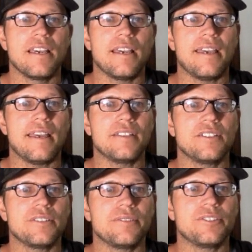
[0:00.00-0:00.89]

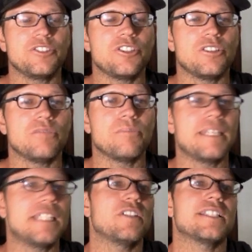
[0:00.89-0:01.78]
And you know,
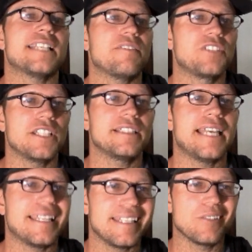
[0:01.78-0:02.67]
many of us have done
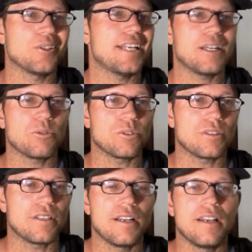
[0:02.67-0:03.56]
that here in
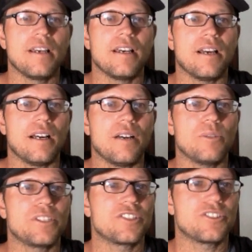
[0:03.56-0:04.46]
Ecuador,
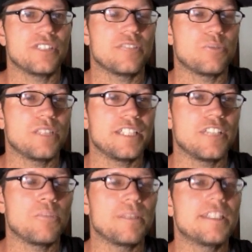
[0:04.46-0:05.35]
which is really
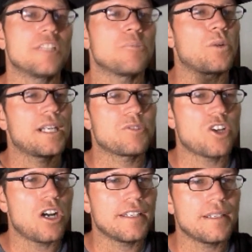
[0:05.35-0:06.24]
no big deal. But what I'm
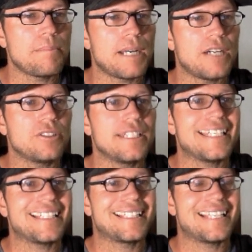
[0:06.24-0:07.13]
talking about
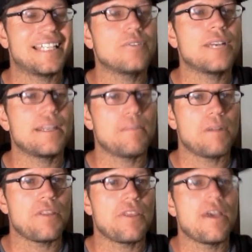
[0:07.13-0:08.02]
is 10 grand a
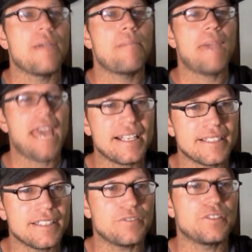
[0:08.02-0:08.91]
month
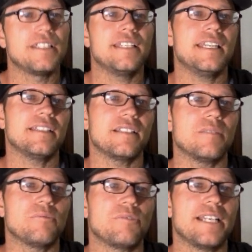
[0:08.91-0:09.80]
passive
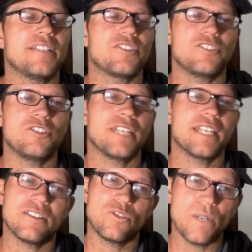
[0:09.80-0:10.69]
income, right? So don't
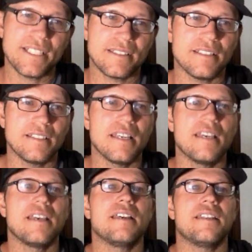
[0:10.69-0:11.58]
get it twisted.
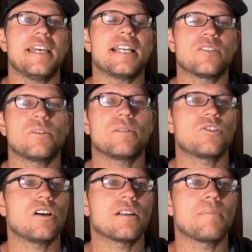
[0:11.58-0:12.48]
That's what I'm
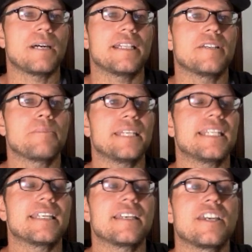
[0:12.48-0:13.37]
talking about here,
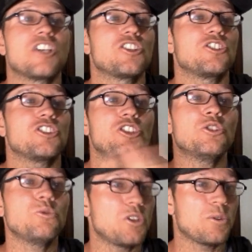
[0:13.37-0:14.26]
meaning
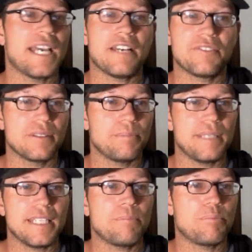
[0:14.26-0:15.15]
you don't have to
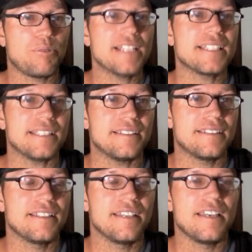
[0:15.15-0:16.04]
be
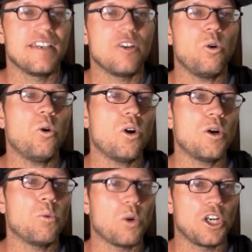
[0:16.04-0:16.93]
present
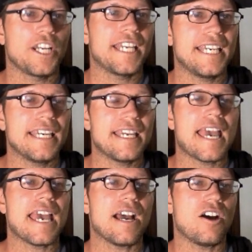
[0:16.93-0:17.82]
or
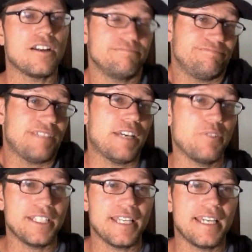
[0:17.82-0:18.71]
working
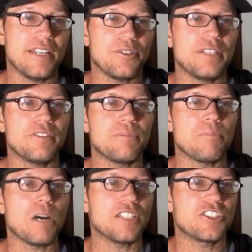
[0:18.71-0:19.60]
every day or even
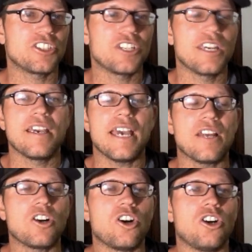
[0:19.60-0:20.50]
much
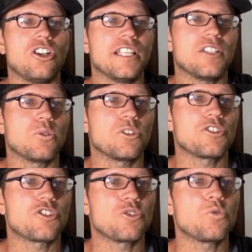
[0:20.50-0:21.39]
at all in
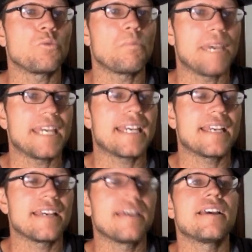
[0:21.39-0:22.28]
order to
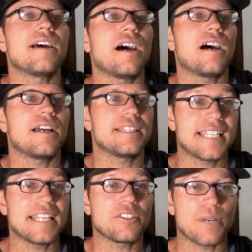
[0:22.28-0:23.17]
make
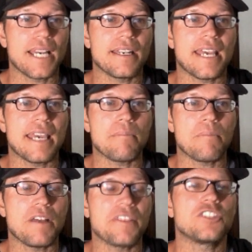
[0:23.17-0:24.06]
10 grand a
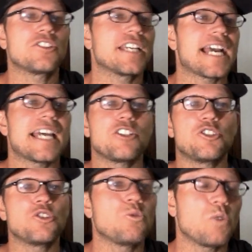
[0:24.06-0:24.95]
month. And you can kind
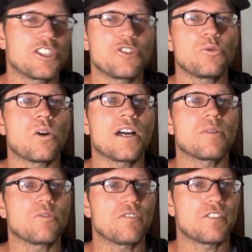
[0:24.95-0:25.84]
of do what you
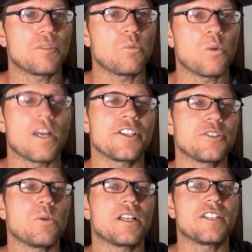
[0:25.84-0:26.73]
want from where
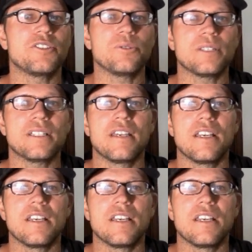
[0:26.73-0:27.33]
you want to do it.